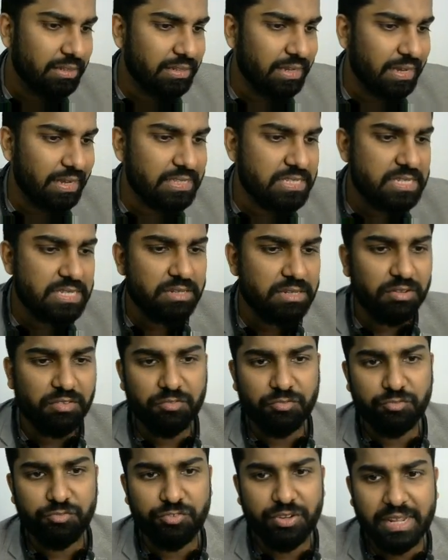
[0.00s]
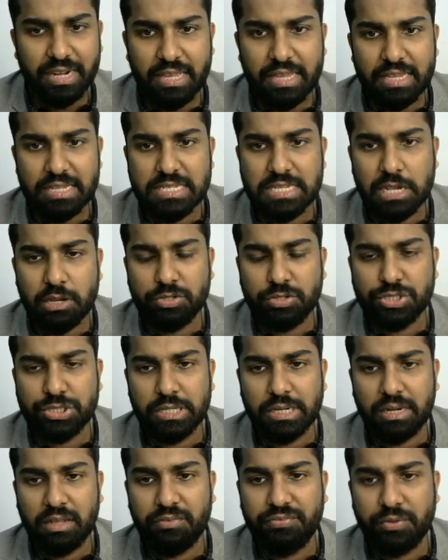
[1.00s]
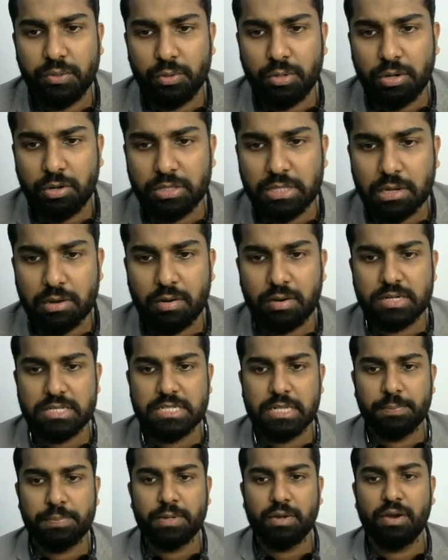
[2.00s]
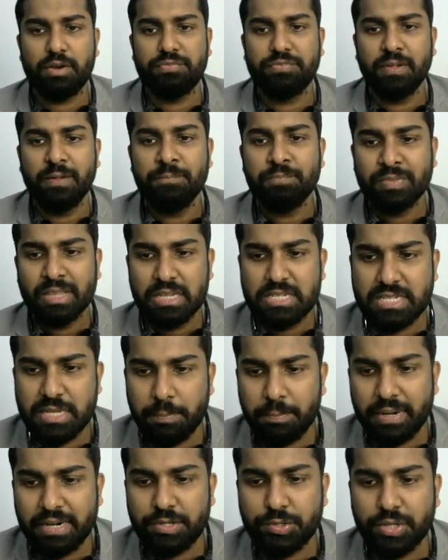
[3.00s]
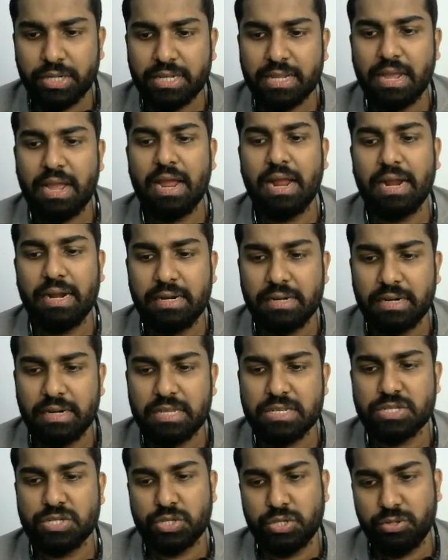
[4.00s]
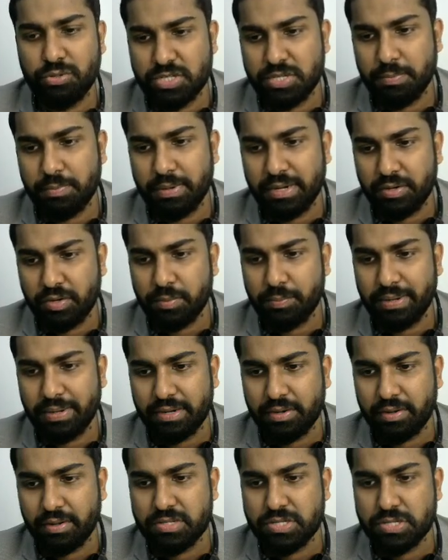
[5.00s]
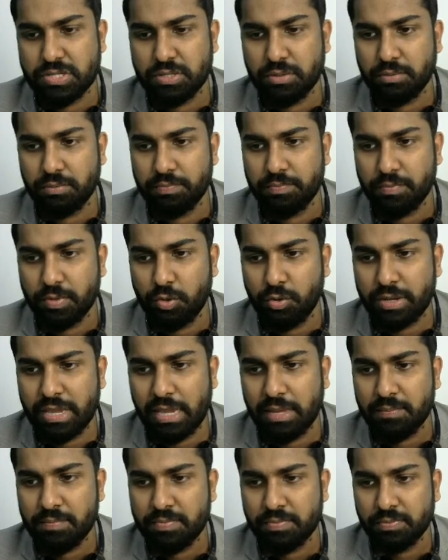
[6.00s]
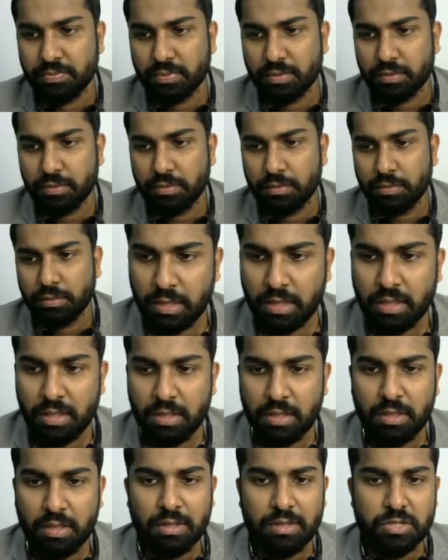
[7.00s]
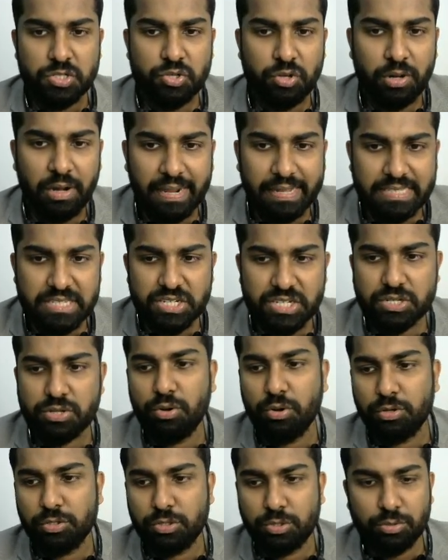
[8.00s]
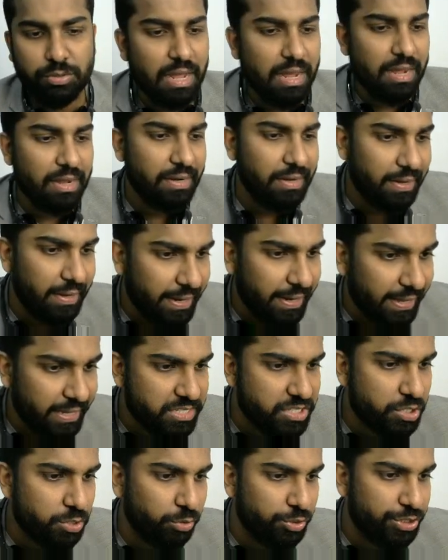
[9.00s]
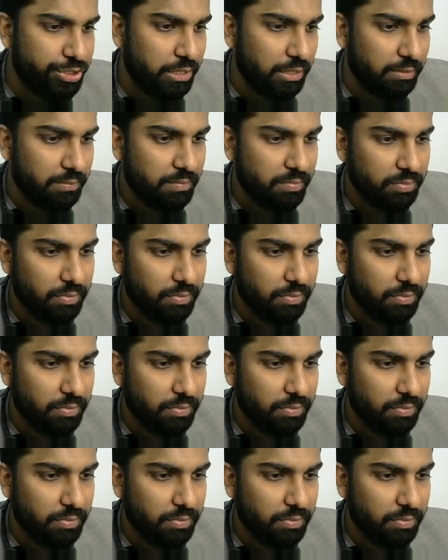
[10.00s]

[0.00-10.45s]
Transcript: That's very easy question if you know the concept of symmetric and skew symmetric matrix. Okay. So let's go to the next question.